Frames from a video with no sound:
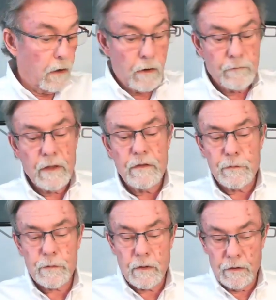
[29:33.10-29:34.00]
Oh,
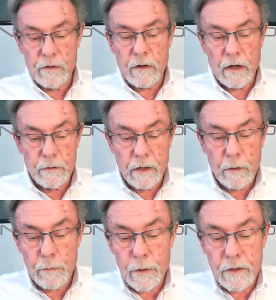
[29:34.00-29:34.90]
this you kind of
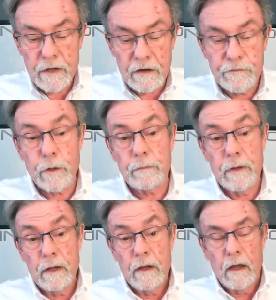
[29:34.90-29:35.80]
neat. put a dead foot,
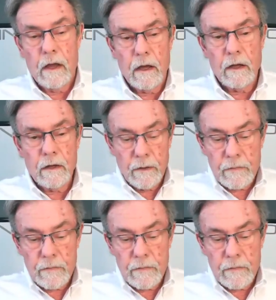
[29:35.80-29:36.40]
uh,